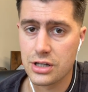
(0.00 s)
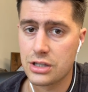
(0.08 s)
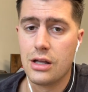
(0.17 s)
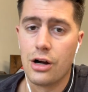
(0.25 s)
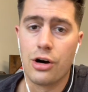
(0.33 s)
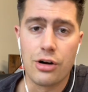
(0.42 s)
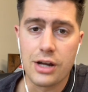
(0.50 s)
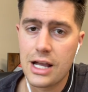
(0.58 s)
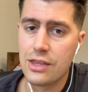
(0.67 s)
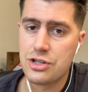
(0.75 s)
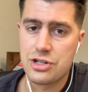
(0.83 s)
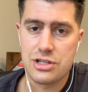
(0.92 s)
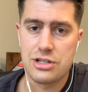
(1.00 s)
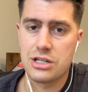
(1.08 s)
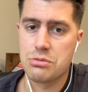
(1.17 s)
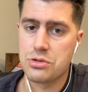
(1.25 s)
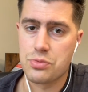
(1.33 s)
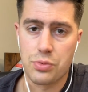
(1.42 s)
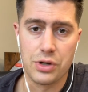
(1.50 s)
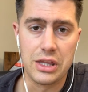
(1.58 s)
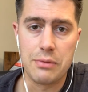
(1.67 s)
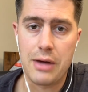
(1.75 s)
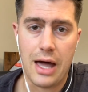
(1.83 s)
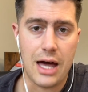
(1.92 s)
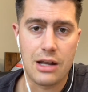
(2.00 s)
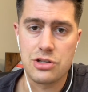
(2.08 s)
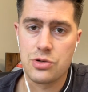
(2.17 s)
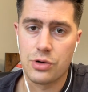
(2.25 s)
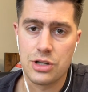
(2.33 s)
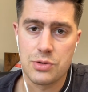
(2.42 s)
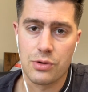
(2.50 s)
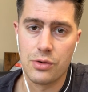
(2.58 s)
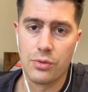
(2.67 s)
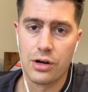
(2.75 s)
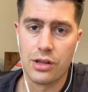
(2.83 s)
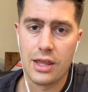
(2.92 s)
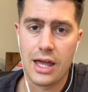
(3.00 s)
Like Hurricane Logistics was really bad in 2021.